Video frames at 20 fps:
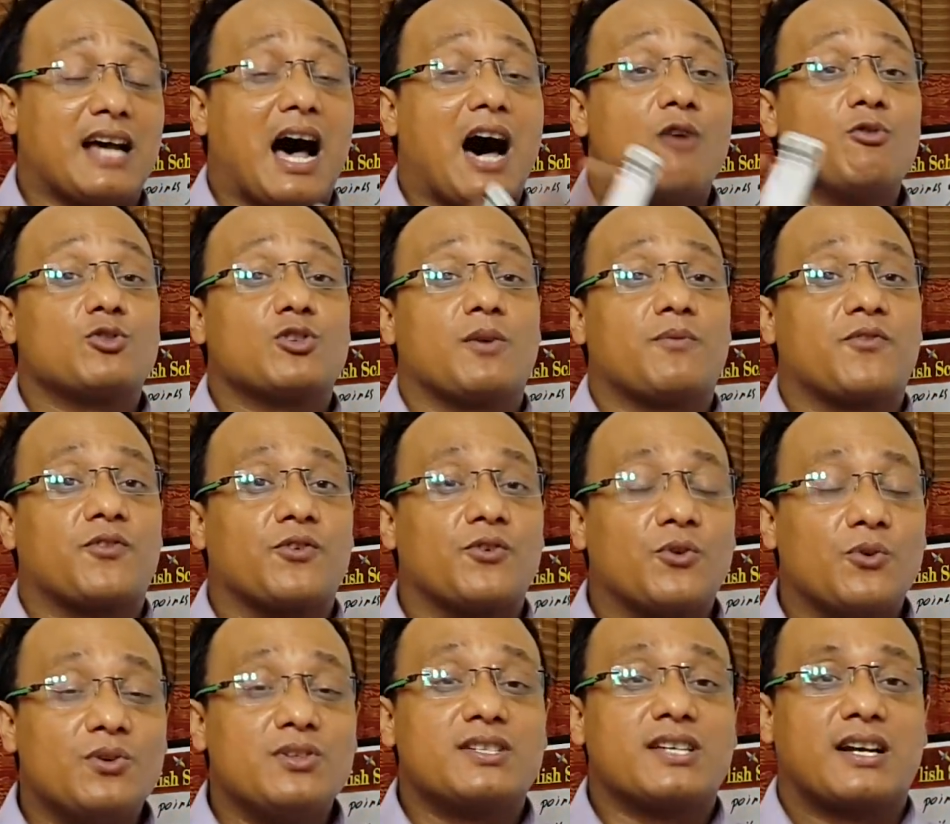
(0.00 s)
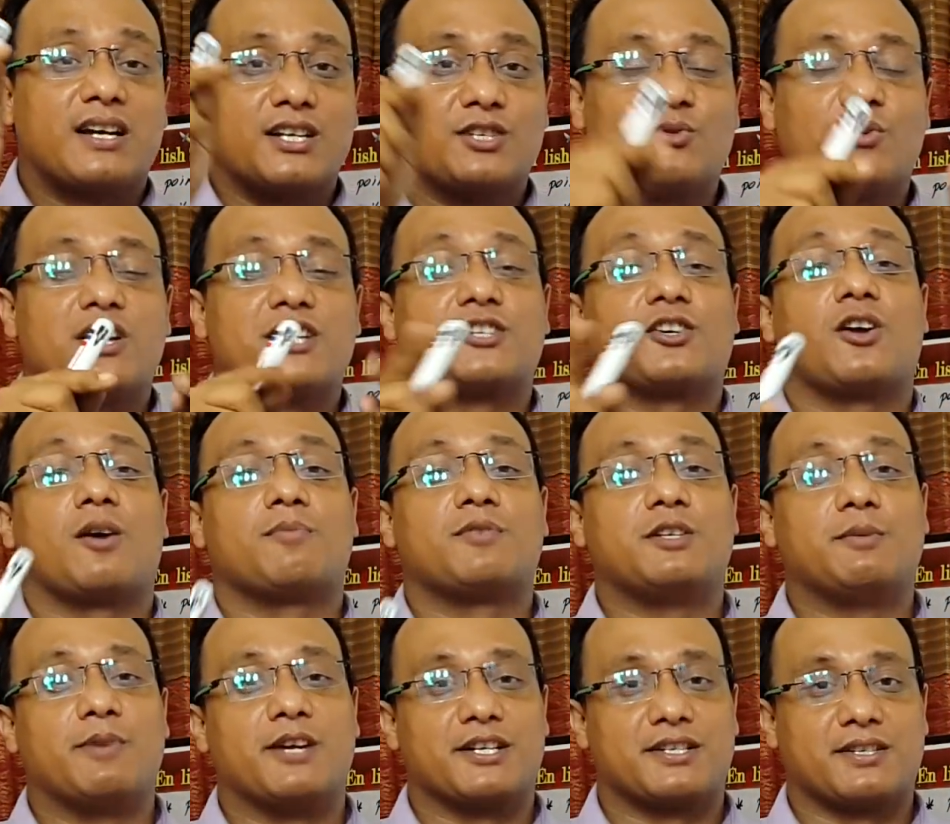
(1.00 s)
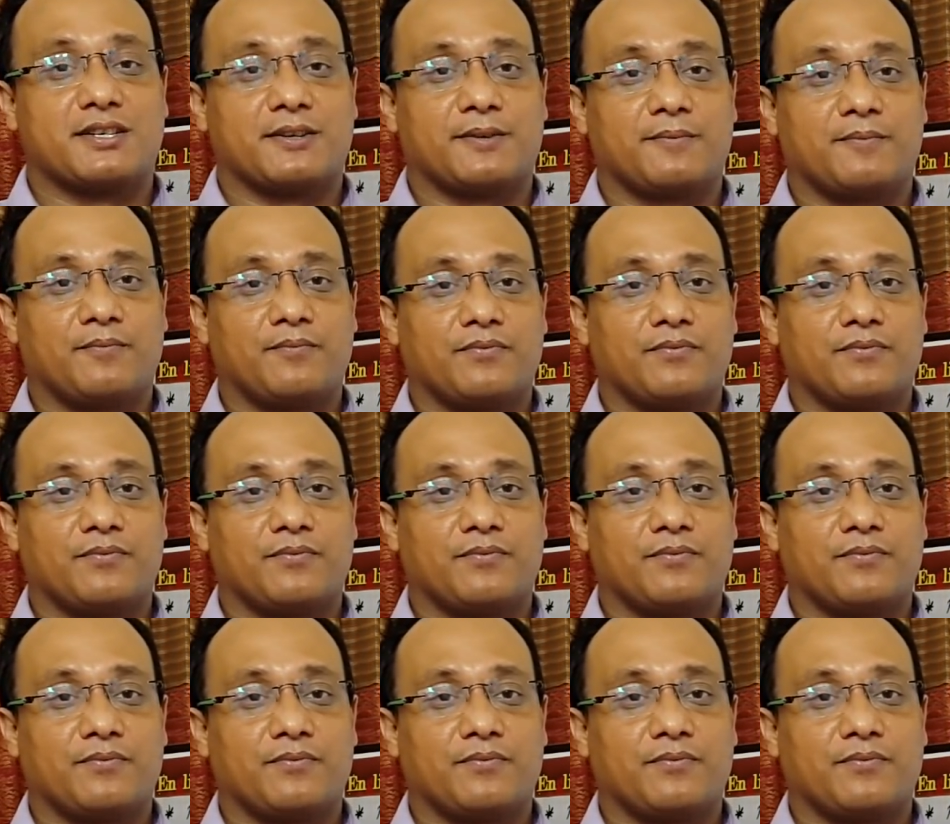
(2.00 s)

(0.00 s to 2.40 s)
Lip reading: out of rules and regulation of debate,